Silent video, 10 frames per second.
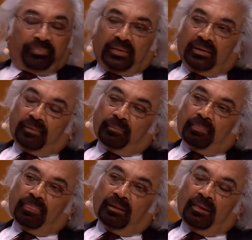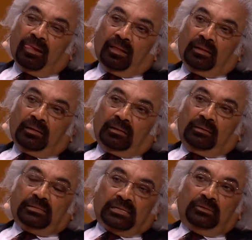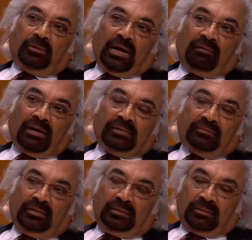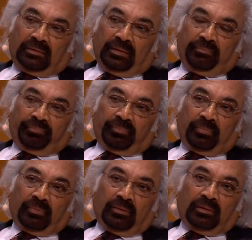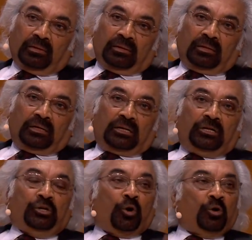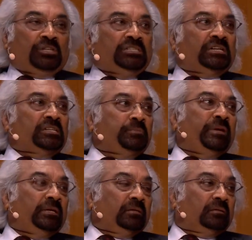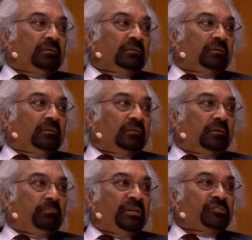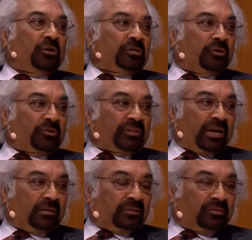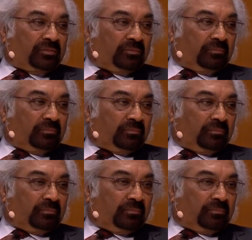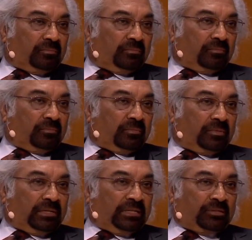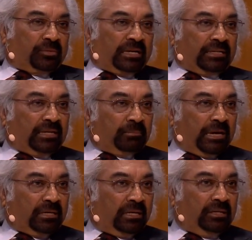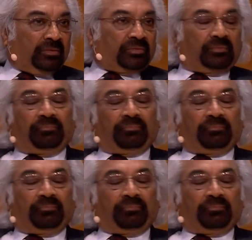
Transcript: Okay. Let me tell you how I see it. Okay? Don't judge me based on your standards. Okay, that's what I tell my colleagues.